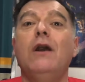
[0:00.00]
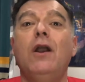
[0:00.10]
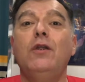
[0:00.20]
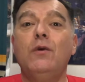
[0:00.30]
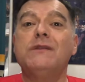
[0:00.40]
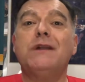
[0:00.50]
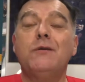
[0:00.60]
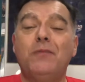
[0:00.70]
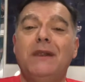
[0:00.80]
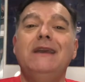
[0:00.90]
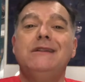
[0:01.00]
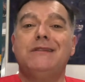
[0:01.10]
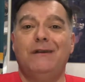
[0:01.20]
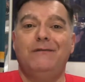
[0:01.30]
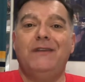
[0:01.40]
And also please
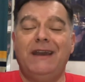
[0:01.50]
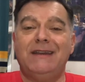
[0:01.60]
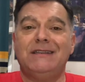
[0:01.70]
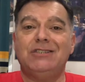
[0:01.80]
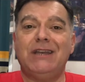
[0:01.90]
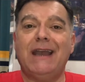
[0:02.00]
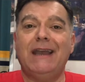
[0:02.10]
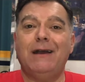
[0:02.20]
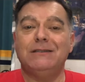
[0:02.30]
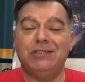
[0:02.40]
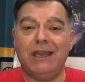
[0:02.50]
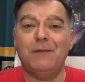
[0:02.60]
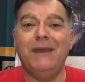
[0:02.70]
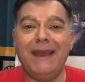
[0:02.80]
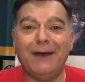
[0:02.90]
don't forget to
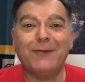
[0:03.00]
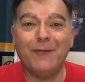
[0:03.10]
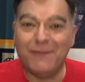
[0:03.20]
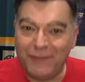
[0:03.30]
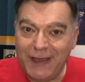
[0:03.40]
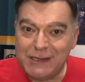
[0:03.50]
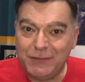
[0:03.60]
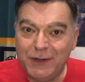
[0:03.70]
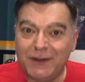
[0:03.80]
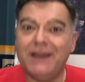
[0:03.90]
check me out on Facebook,